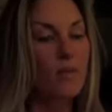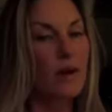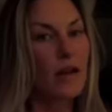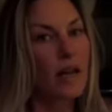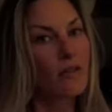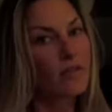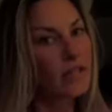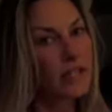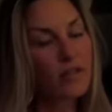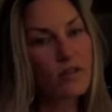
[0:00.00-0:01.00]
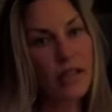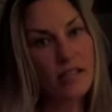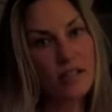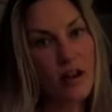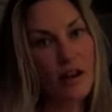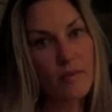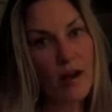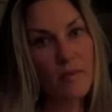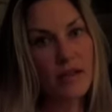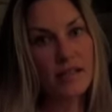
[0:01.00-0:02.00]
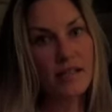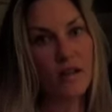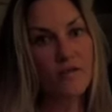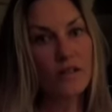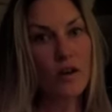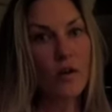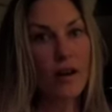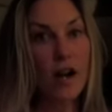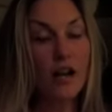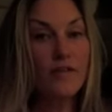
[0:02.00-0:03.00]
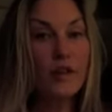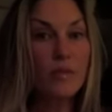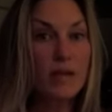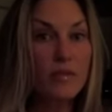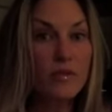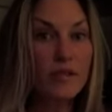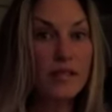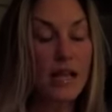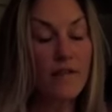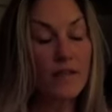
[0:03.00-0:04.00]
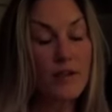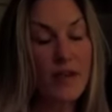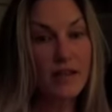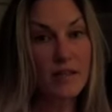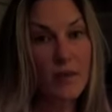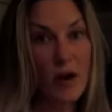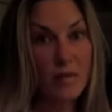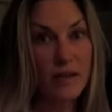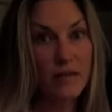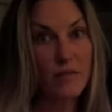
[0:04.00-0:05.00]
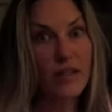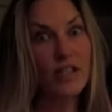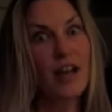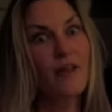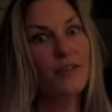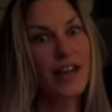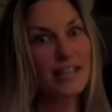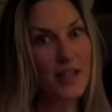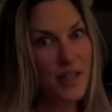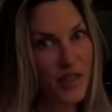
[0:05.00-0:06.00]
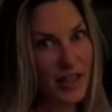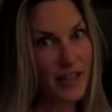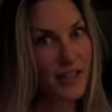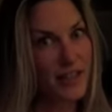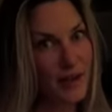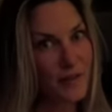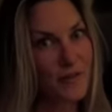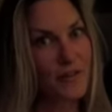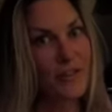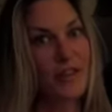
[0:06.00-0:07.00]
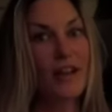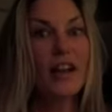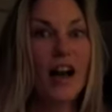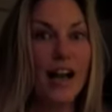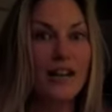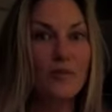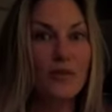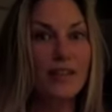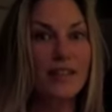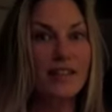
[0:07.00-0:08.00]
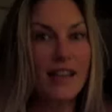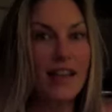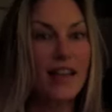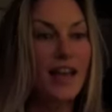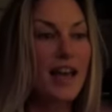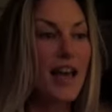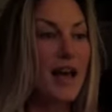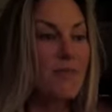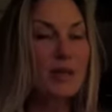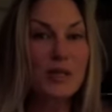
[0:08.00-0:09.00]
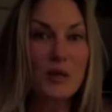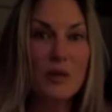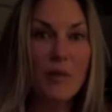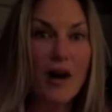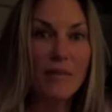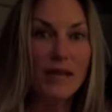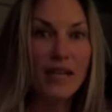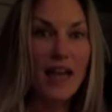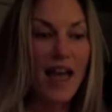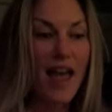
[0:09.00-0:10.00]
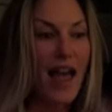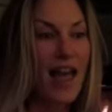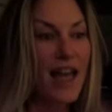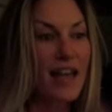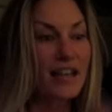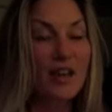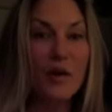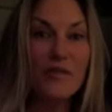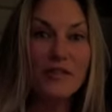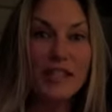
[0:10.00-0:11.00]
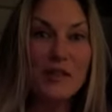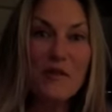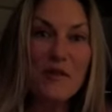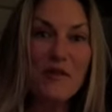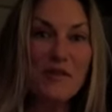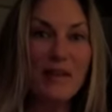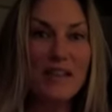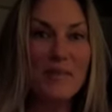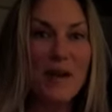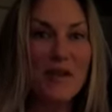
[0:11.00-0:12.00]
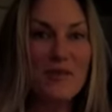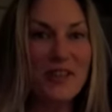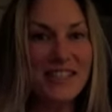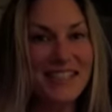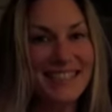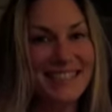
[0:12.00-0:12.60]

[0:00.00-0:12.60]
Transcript: But I really don't like to talk about myself, so I got a few people to say a few things about me, which I would like to thank them for the kind words that they bestow upon me, and hopefully you go vote for me on the Powder Awards.